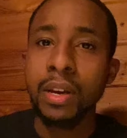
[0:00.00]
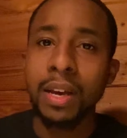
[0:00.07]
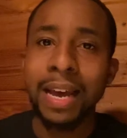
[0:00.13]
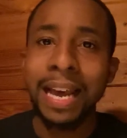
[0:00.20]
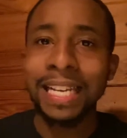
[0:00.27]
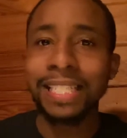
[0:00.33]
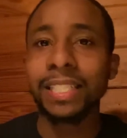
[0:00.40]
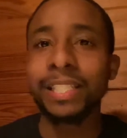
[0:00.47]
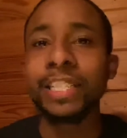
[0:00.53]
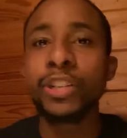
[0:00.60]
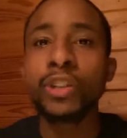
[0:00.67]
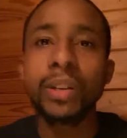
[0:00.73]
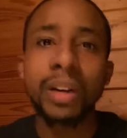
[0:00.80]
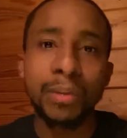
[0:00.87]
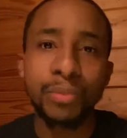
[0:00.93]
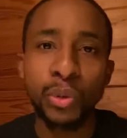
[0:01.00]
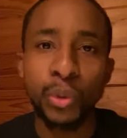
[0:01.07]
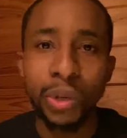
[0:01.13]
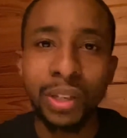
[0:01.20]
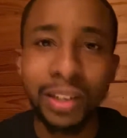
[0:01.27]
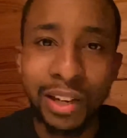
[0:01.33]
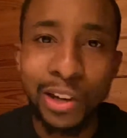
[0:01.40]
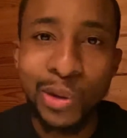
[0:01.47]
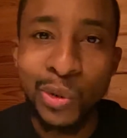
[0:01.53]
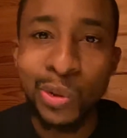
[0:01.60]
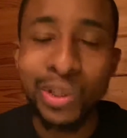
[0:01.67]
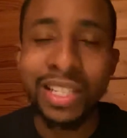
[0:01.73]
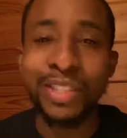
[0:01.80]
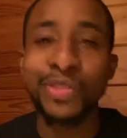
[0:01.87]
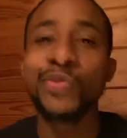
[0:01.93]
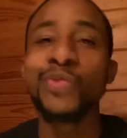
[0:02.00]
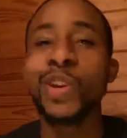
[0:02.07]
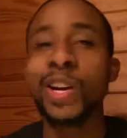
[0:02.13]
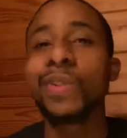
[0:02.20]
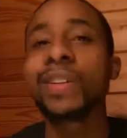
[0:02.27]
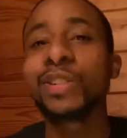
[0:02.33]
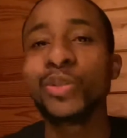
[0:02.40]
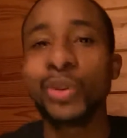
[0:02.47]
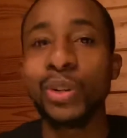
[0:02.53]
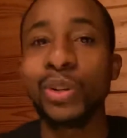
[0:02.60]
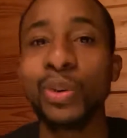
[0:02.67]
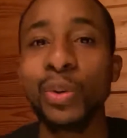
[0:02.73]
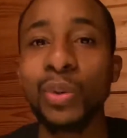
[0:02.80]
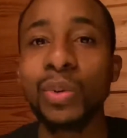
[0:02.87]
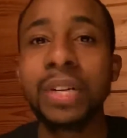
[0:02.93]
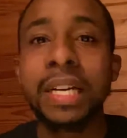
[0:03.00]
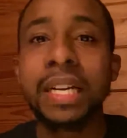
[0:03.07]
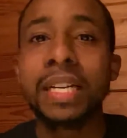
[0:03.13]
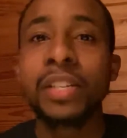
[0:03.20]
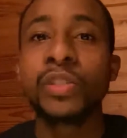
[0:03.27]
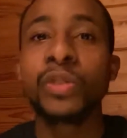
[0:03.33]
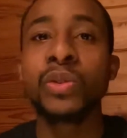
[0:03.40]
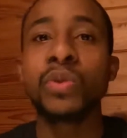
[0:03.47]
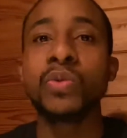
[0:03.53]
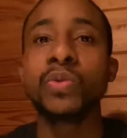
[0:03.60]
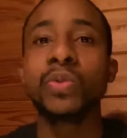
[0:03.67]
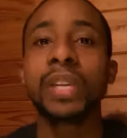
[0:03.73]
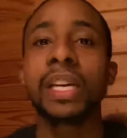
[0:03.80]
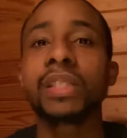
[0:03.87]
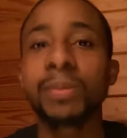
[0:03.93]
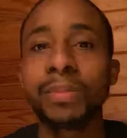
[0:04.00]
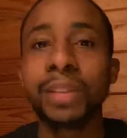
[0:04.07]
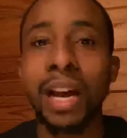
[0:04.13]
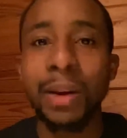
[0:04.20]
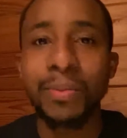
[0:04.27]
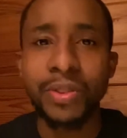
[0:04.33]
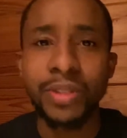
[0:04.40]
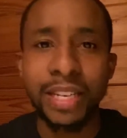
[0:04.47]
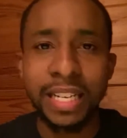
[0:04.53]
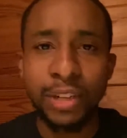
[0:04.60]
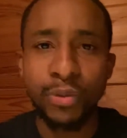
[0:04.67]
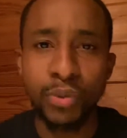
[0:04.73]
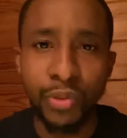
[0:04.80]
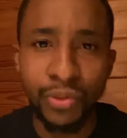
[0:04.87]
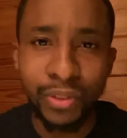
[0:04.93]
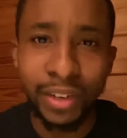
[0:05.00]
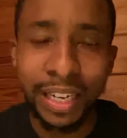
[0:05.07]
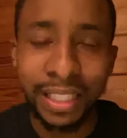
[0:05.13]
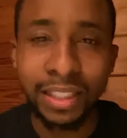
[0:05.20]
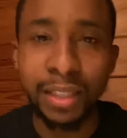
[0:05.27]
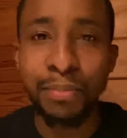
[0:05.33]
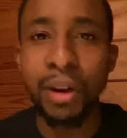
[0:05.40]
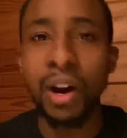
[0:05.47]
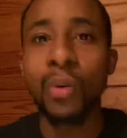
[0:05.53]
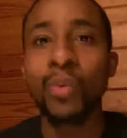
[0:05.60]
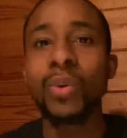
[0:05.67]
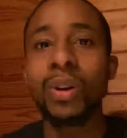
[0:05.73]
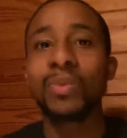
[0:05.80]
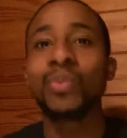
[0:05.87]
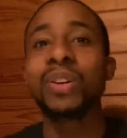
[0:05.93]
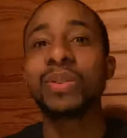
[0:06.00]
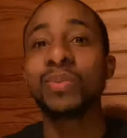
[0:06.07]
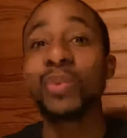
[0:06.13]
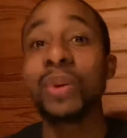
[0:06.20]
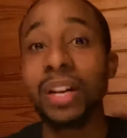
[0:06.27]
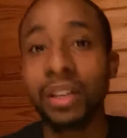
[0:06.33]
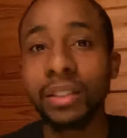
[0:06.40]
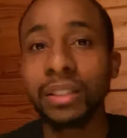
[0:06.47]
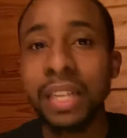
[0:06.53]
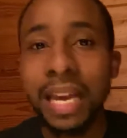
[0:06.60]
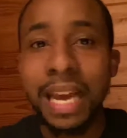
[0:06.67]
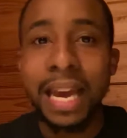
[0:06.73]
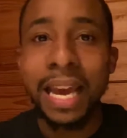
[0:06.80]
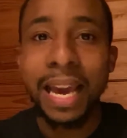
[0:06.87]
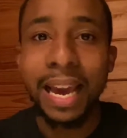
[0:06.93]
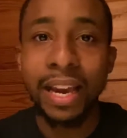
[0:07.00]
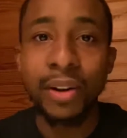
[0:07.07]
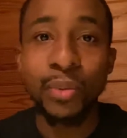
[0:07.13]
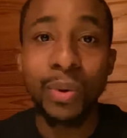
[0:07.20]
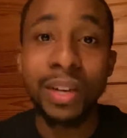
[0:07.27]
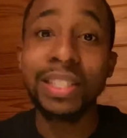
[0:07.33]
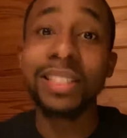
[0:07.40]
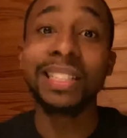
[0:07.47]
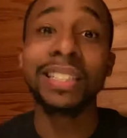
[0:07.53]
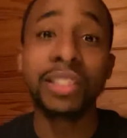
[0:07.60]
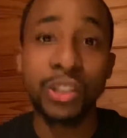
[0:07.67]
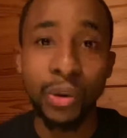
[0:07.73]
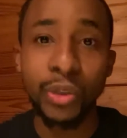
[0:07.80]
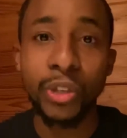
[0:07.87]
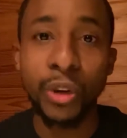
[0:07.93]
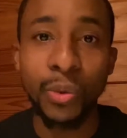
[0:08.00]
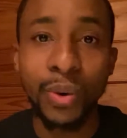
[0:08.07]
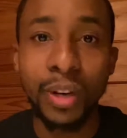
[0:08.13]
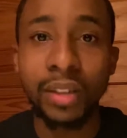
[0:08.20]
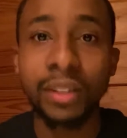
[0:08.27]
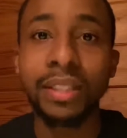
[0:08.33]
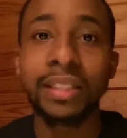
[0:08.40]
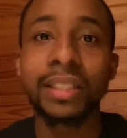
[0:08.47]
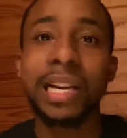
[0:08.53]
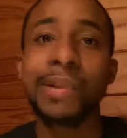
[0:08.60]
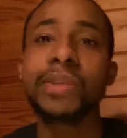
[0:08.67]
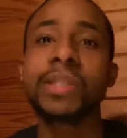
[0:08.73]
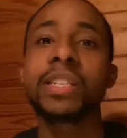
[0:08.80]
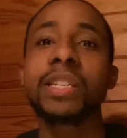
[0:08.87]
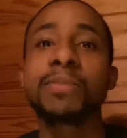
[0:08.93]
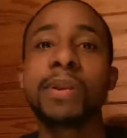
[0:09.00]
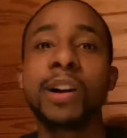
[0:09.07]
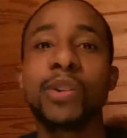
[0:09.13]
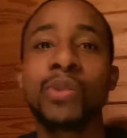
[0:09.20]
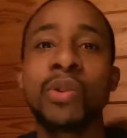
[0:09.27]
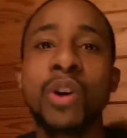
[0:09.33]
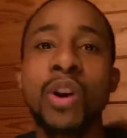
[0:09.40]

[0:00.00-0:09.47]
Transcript: As the year comes to a close, it's very critical to take some time to think and reflect about what went well and what didn't go so well. It's time to think about